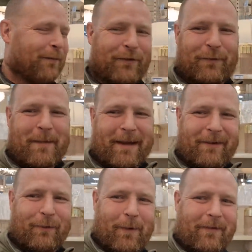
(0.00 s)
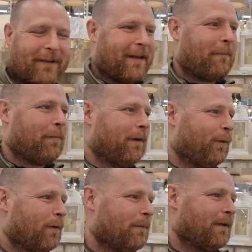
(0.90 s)
Just making his way to camping
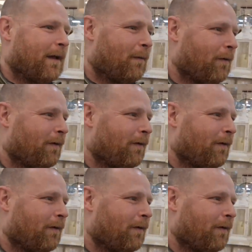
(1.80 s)
equipment now.